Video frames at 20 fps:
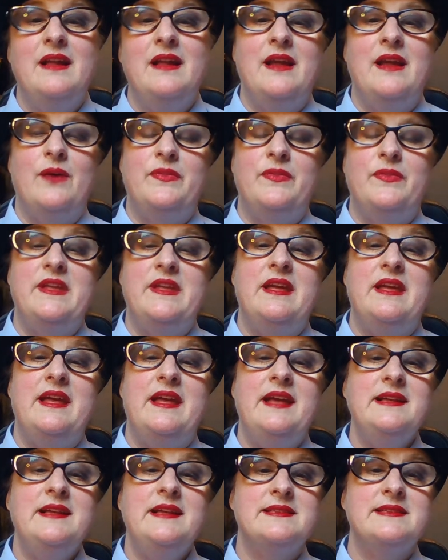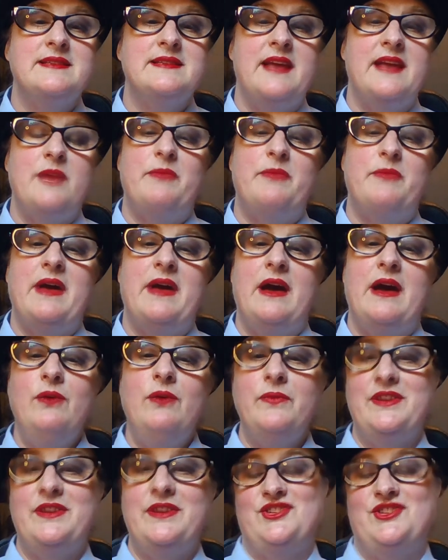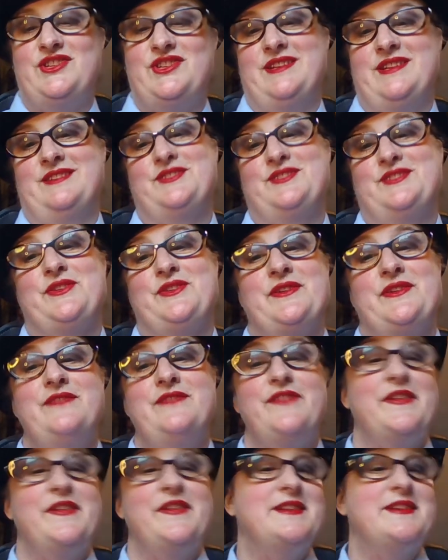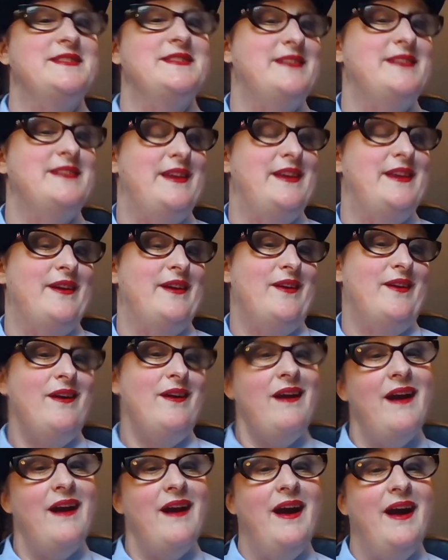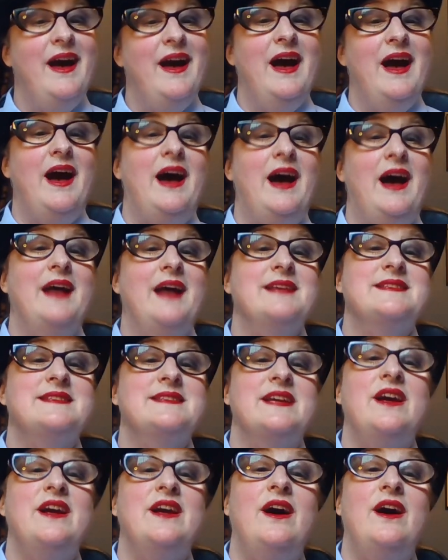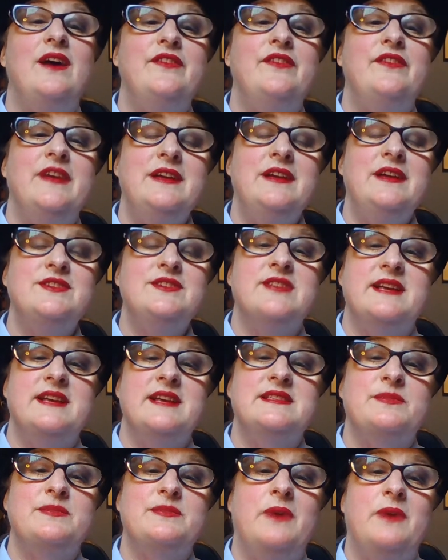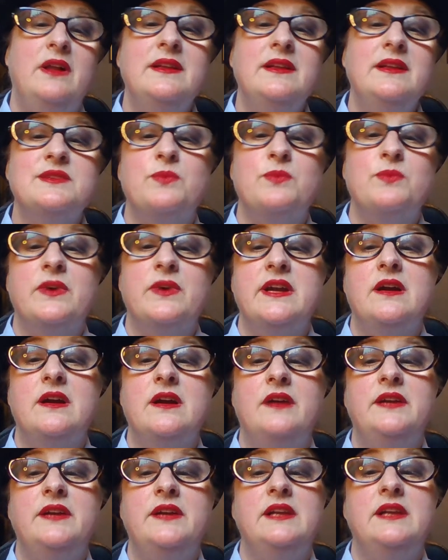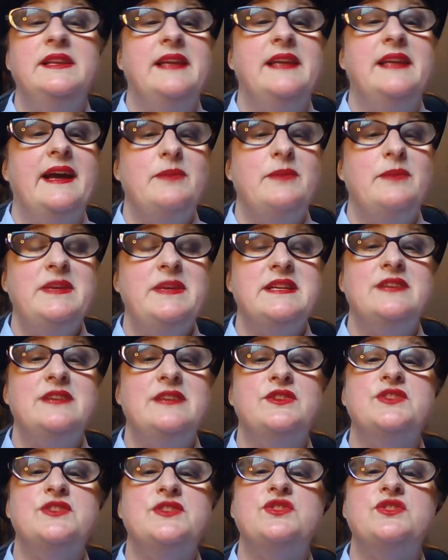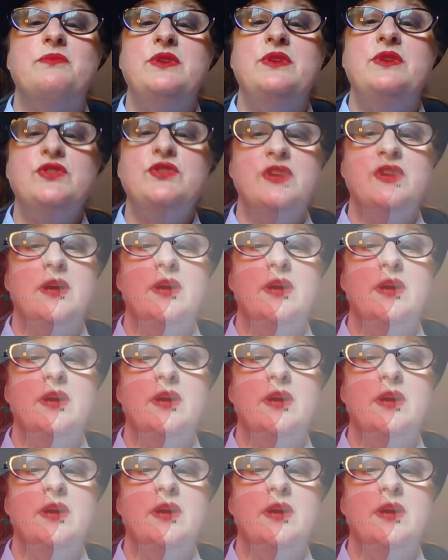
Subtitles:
Now, the Inkscape outreachy intern for this year is Kavya Jaiswal, is working on alignment and distribution